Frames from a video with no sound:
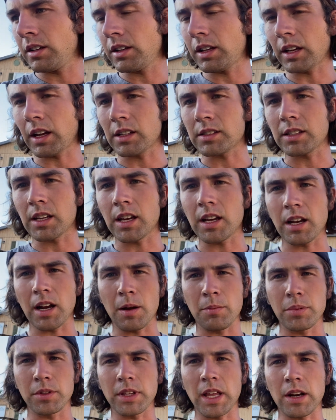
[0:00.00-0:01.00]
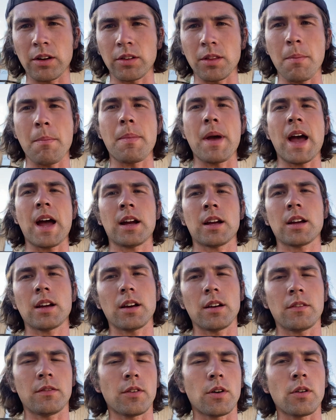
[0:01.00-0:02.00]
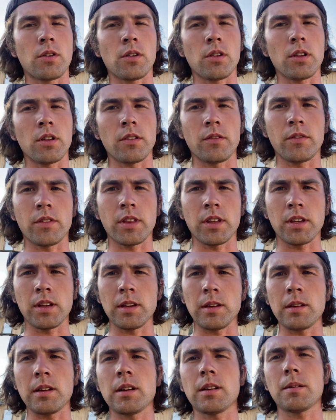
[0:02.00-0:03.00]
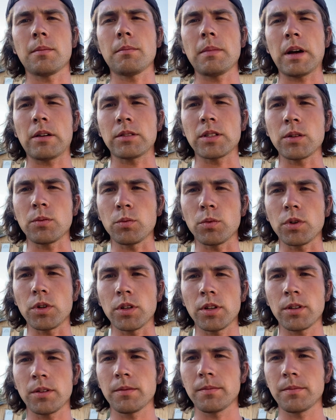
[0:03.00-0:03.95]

like I said, I'll put that on the back of all of the mounted wood.